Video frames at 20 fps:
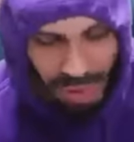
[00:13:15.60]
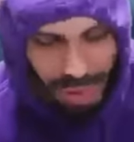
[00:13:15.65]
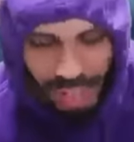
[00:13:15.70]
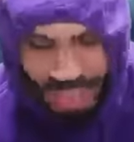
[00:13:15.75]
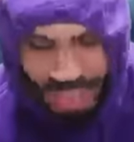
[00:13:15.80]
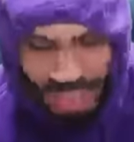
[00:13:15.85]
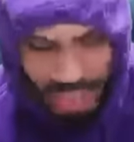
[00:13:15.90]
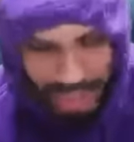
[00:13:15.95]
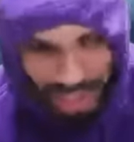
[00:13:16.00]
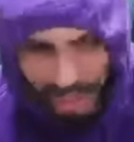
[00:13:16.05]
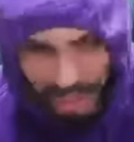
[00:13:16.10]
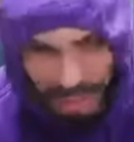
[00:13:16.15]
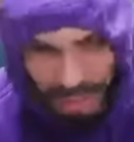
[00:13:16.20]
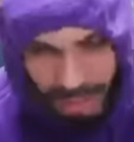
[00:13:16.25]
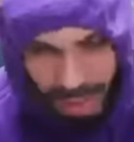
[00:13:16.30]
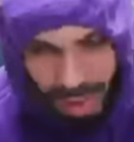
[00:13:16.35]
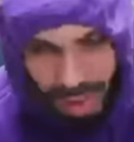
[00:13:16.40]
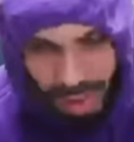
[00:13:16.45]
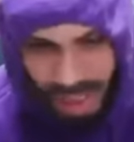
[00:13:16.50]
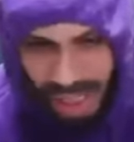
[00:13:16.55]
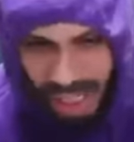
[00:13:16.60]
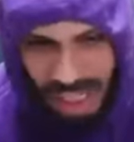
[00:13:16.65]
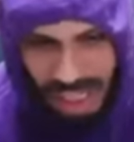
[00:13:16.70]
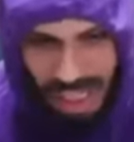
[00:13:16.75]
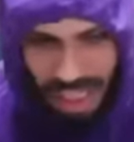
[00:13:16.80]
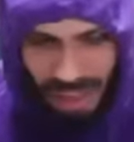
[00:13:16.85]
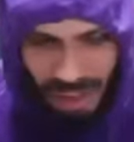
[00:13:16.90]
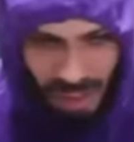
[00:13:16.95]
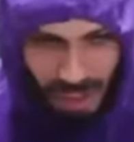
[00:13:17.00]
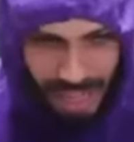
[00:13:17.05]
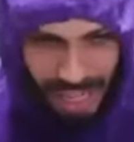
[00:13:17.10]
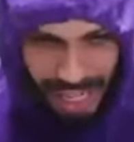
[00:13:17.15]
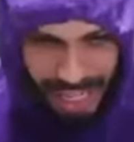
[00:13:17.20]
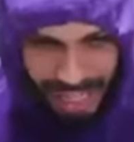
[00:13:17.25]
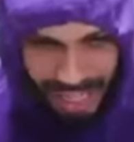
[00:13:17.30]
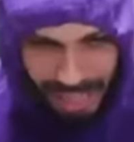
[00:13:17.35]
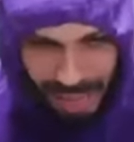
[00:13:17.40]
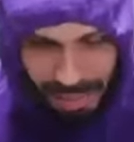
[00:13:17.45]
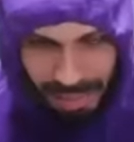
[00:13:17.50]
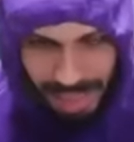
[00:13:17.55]
have it, bro. You got it.
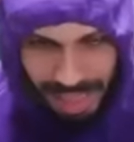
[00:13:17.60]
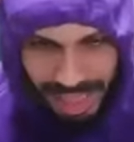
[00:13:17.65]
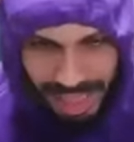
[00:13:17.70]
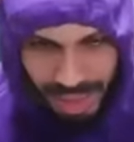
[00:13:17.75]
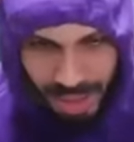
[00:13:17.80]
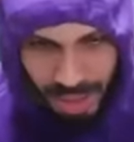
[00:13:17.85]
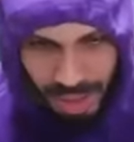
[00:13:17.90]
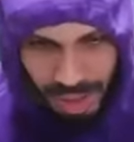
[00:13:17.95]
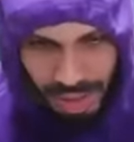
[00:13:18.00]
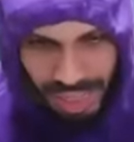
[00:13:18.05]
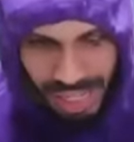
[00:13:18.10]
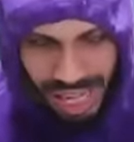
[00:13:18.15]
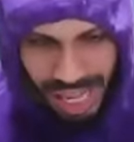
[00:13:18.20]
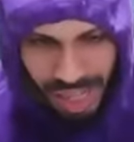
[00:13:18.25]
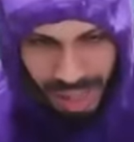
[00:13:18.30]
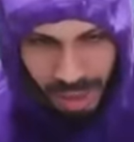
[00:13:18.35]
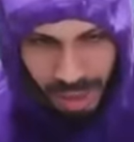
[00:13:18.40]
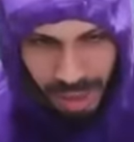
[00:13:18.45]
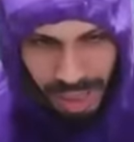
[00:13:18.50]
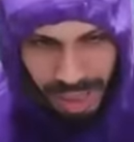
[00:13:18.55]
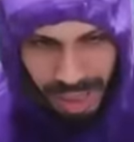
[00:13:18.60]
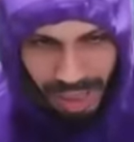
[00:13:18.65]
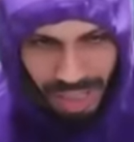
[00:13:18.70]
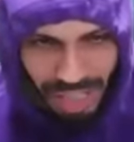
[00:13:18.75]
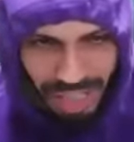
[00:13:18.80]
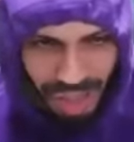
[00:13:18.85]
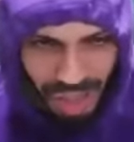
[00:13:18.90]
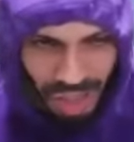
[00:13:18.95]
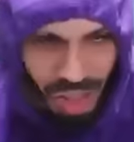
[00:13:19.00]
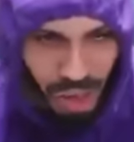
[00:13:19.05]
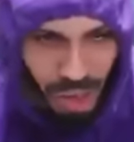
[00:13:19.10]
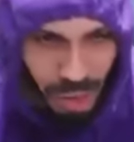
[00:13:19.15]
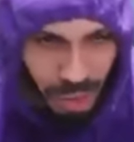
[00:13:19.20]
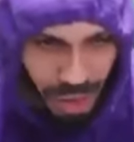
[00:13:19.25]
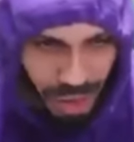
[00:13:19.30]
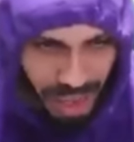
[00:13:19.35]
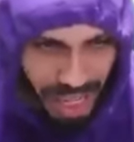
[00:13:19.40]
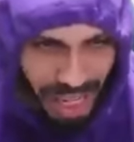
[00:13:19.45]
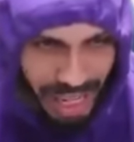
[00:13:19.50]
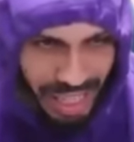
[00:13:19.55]
I might as well not quit, though. I should
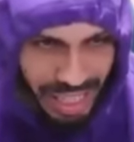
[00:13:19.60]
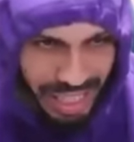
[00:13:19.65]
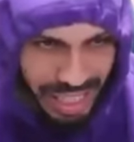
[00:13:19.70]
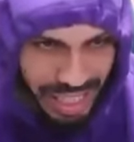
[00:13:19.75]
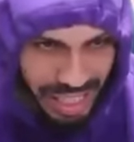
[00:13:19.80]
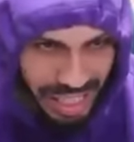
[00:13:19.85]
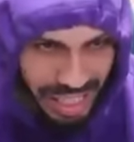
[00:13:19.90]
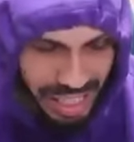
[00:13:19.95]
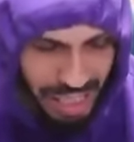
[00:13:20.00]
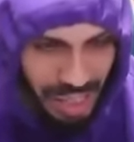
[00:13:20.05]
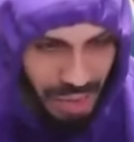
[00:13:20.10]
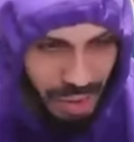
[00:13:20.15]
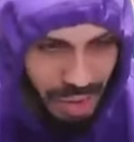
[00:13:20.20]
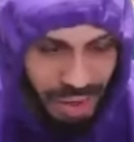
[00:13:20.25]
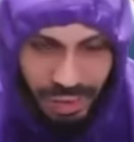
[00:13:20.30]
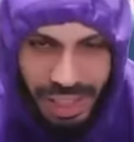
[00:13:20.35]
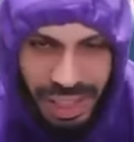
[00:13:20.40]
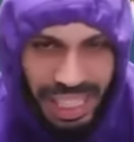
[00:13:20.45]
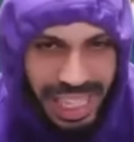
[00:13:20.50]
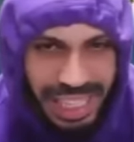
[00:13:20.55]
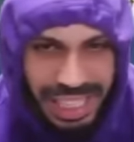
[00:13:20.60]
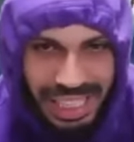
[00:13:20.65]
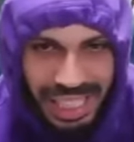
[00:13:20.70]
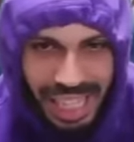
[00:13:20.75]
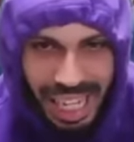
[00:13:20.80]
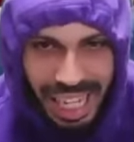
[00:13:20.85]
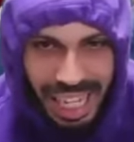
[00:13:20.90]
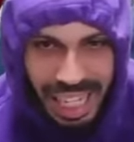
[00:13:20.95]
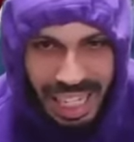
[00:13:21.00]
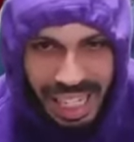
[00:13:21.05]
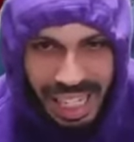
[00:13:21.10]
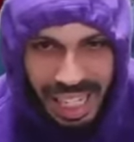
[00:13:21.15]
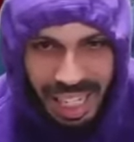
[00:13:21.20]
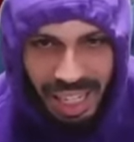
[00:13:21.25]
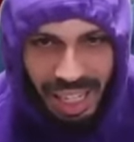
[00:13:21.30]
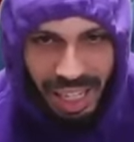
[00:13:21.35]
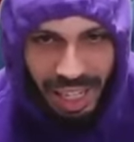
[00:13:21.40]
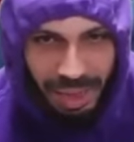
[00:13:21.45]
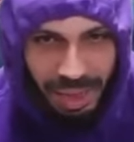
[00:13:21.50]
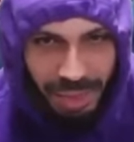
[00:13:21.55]
quit, honestly. Theoretically, if he hits that,
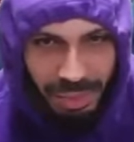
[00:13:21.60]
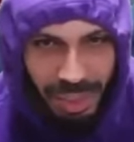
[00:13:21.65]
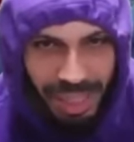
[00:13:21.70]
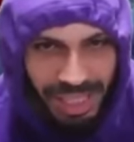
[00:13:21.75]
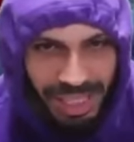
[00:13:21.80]
I was about to